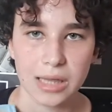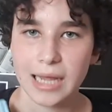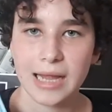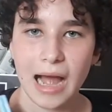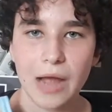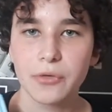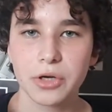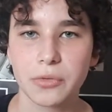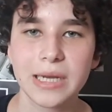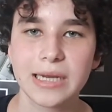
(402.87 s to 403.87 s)
Like, I
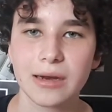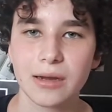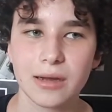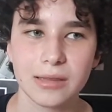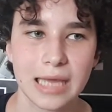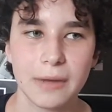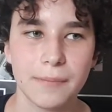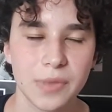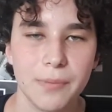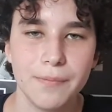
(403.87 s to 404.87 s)
would read the
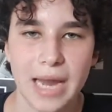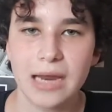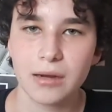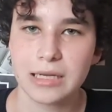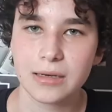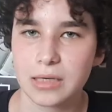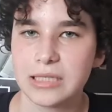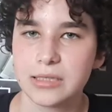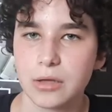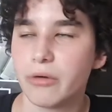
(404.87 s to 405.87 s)
mailing
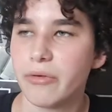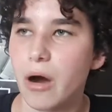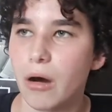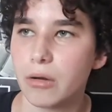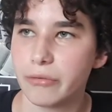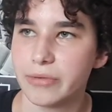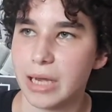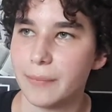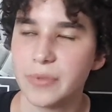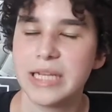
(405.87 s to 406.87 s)
list of all of
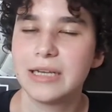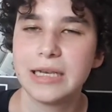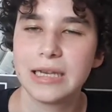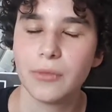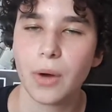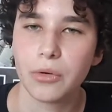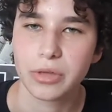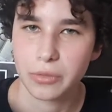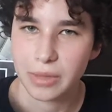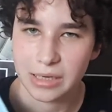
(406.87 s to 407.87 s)
them, the
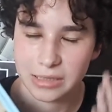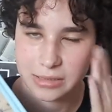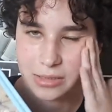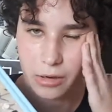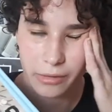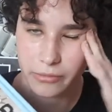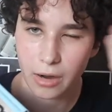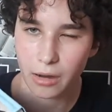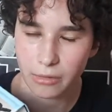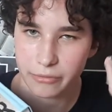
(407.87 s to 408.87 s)
grocery list of
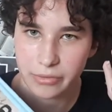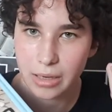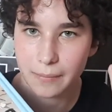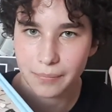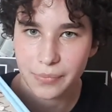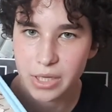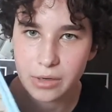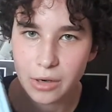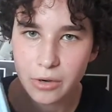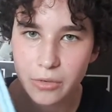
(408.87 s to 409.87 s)
all of them, you
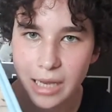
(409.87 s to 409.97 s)
know?